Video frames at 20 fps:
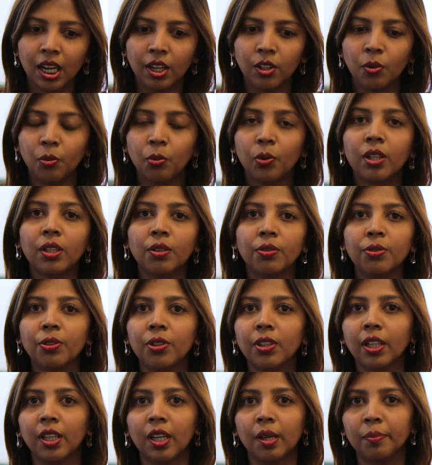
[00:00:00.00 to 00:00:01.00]
To work
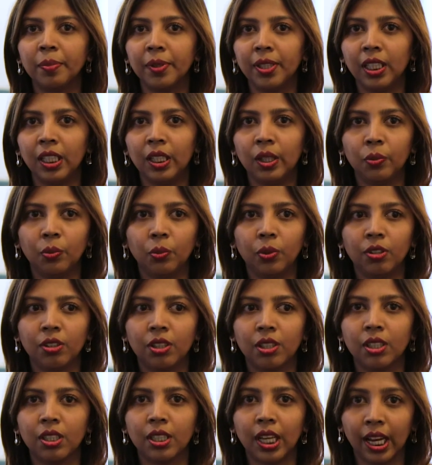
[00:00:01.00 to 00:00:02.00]
for a company which
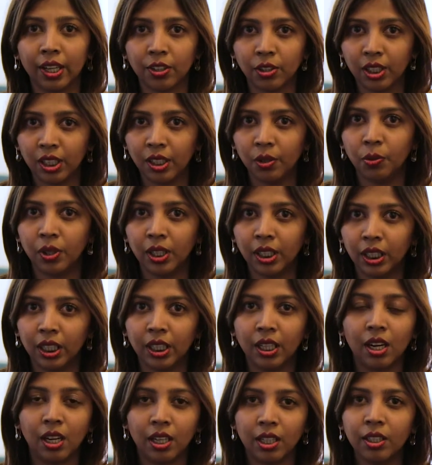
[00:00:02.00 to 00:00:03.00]
is actually
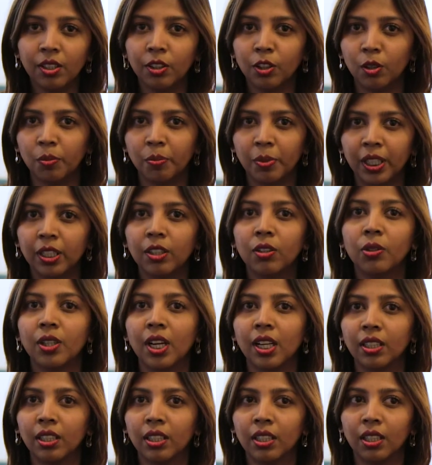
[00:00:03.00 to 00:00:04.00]
working hard to bring
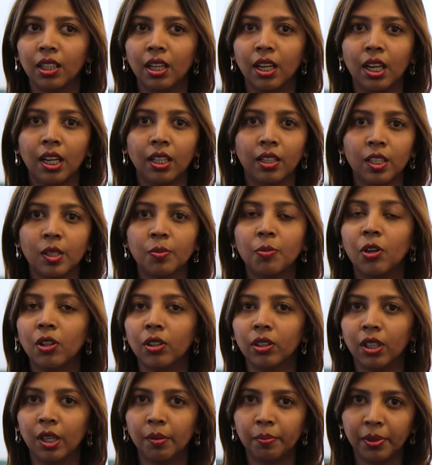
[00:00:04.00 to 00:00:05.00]
together the
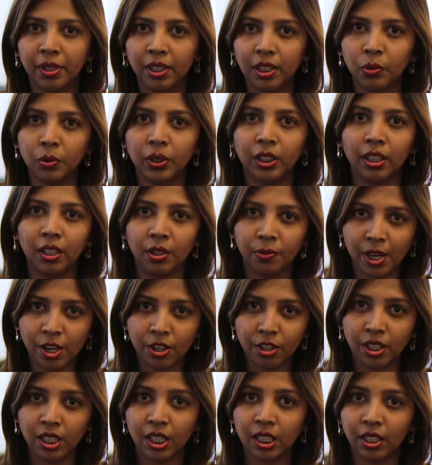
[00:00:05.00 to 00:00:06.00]
small companies with
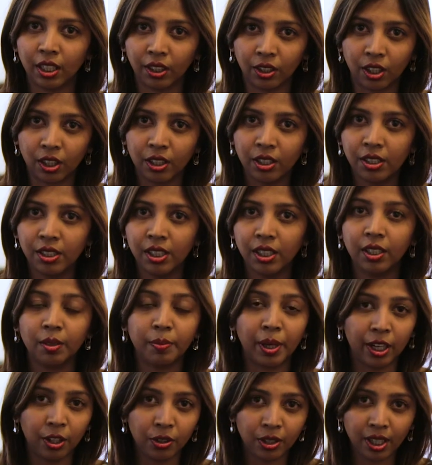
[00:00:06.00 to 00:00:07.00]
innovation and technology, the
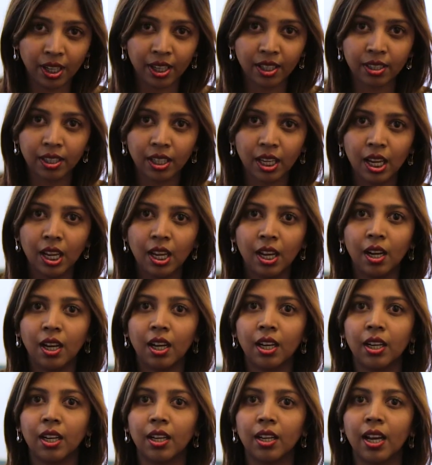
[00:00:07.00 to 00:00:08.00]
biotechs,
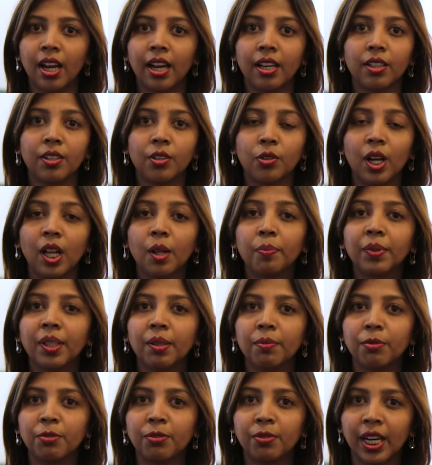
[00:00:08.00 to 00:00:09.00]
and to help
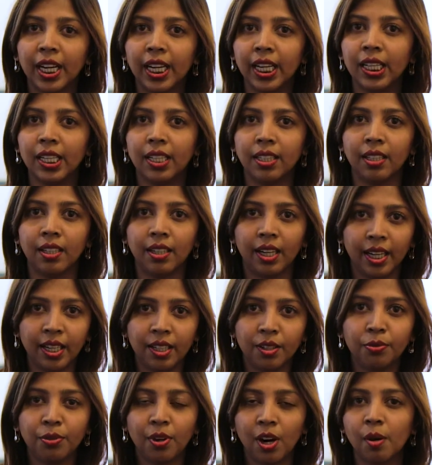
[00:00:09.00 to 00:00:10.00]
them find the
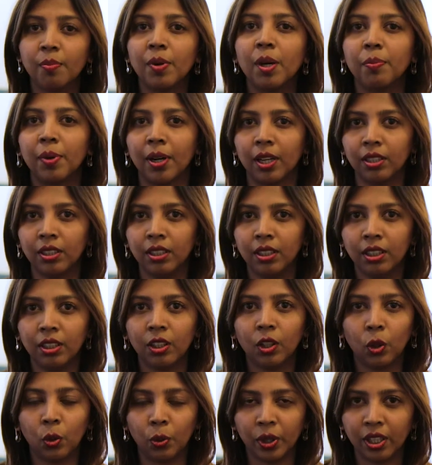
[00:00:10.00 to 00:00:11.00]
right pharma partner
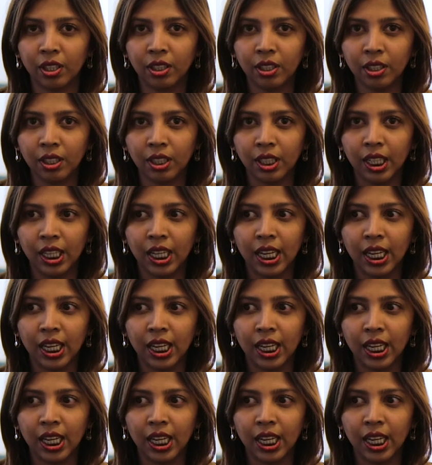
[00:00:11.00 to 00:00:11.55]
quicker,